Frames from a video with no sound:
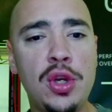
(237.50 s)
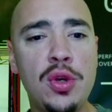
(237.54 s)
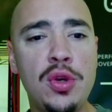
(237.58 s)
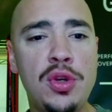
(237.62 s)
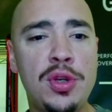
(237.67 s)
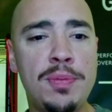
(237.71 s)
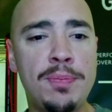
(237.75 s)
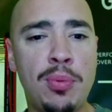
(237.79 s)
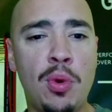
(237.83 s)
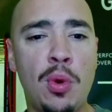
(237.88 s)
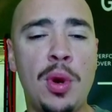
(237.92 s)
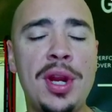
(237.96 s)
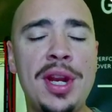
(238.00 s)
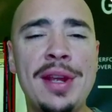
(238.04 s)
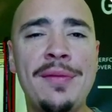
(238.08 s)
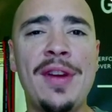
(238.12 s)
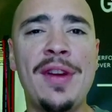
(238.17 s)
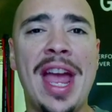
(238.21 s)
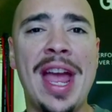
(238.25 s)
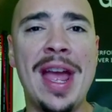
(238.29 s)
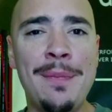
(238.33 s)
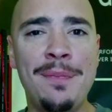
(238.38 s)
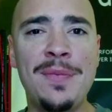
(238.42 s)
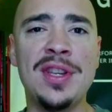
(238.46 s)
point of
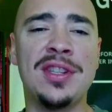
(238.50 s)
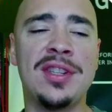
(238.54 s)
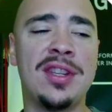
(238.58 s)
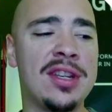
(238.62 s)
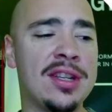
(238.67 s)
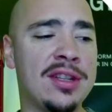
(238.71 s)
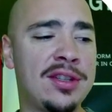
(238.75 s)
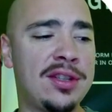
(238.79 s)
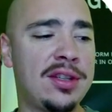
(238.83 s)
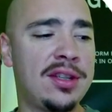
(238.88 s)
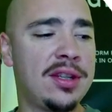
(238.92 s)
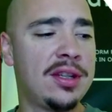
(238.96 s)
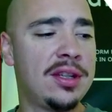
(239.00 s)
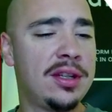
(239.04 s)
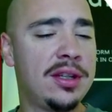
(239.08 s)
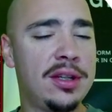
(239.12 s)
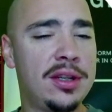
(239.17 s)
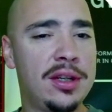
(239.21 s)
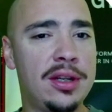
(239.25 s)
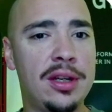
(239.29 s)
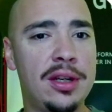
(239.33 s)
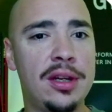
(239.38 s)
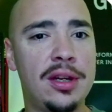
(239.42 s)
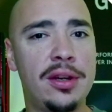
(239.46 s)
emphasis
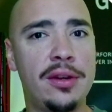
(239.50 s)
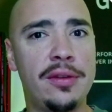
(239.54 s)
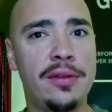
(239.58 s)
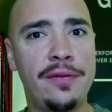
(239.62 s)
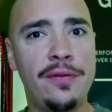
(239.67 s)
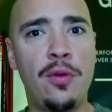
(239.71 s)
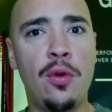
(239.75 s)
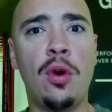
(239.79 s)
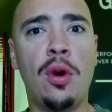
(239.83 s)
for